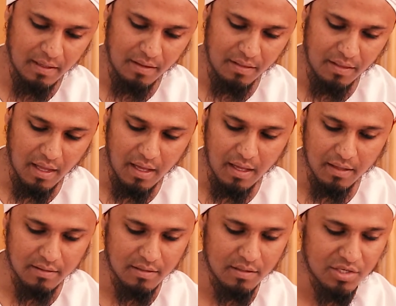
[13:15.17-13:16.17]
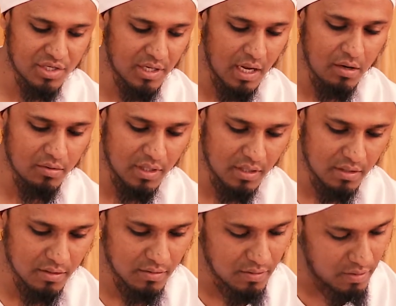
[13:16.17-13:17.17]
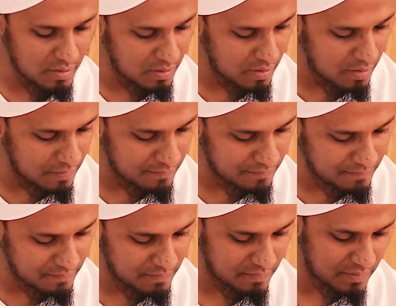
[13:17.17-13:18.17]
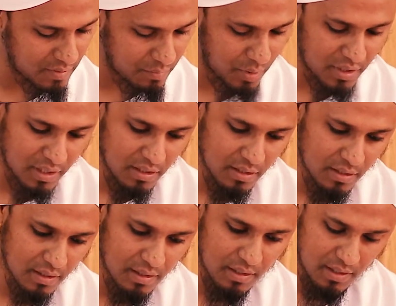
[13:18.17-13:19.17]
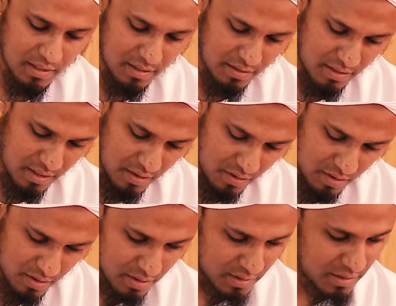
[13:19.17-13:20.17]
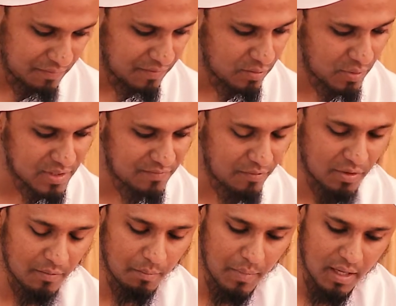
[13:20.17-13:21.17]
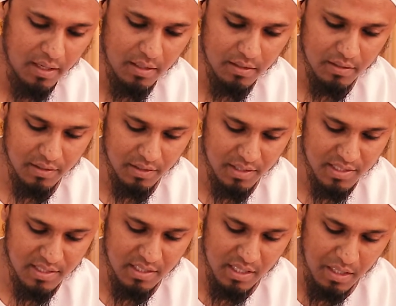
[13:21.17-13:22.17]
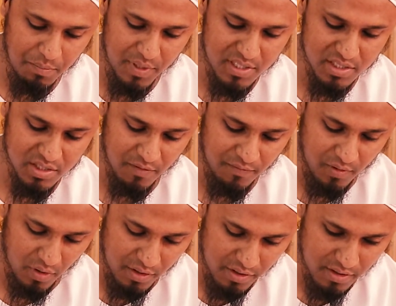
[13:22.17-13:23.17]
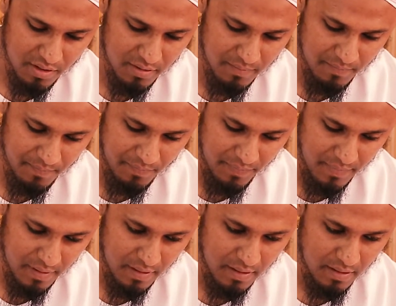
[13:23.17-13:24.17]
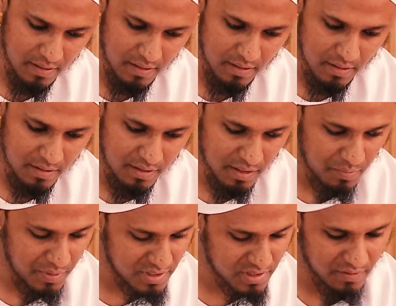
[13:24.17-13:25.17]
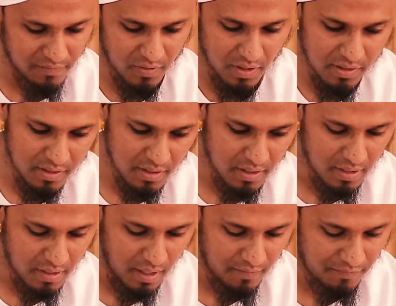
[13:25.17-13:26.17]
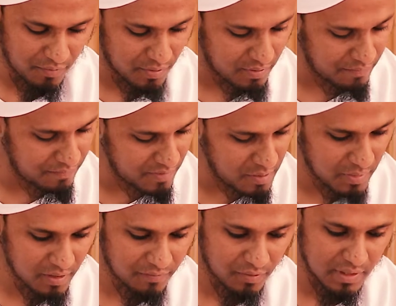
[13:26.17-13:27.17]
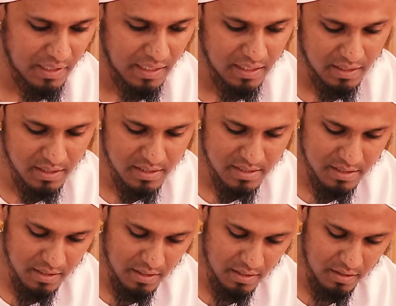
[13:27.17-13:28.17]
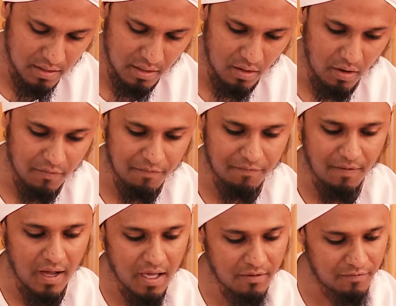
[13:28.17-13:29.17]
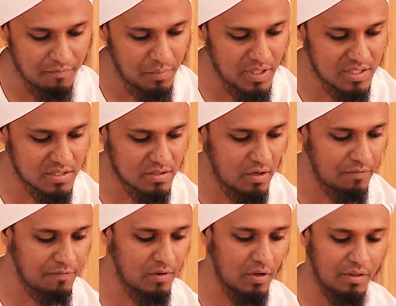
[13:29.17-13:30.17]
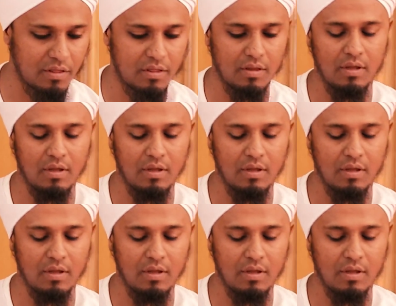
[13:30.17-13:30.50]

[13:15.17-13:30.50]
that the shrouding of the body, there are different ways. For the male, it is 3 pieces of cloth, 3 pieces of cloth. And for the female, for the ladies, there are 5 pieces of cloth.